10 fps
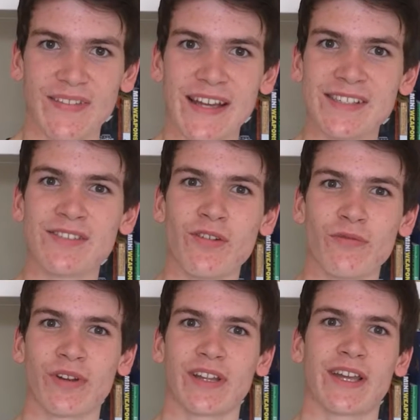That's
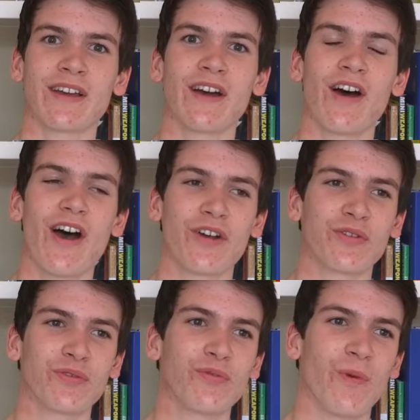not really a
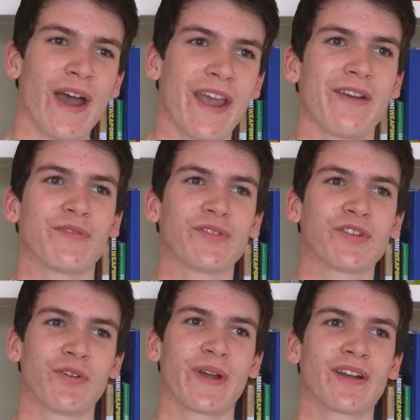good way of
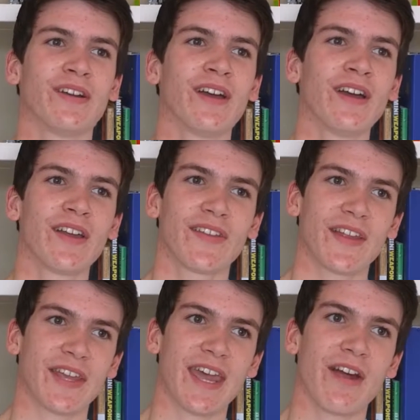showing
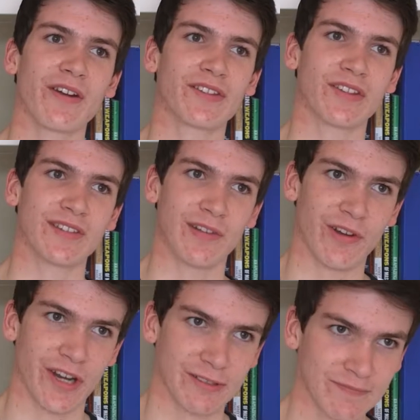that the character is
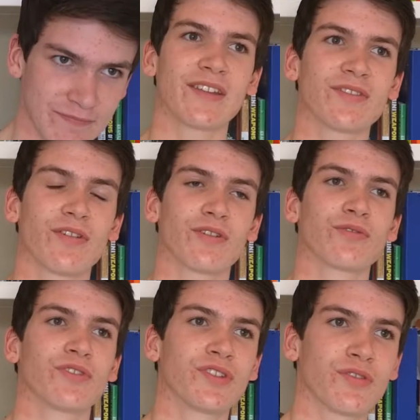learning. It's not
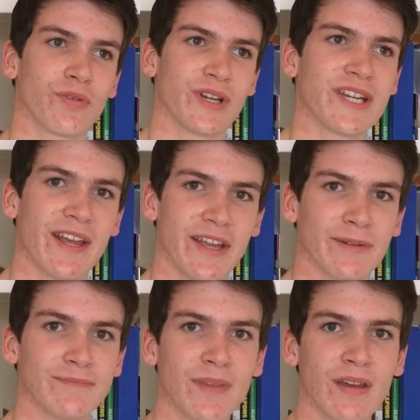good storytelling.
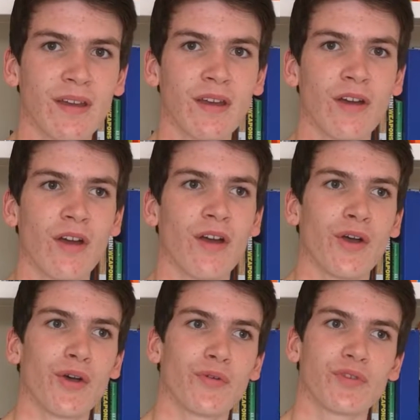
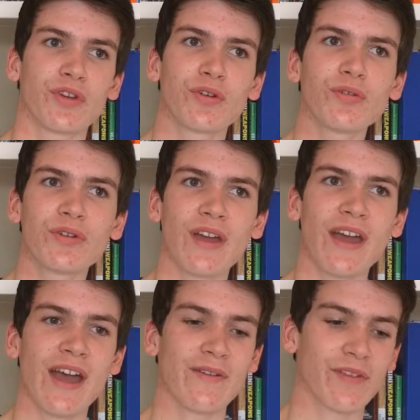You could
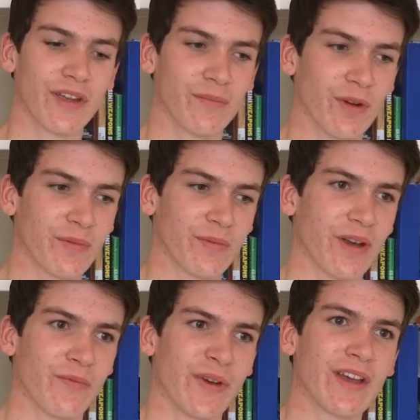have like a moment
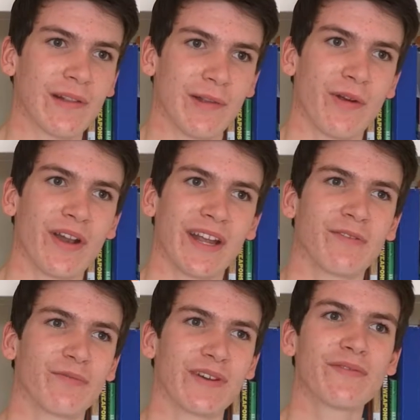where we are learning
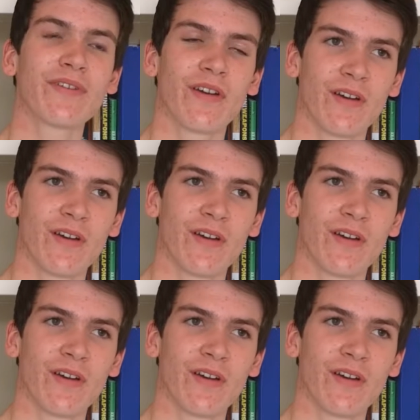with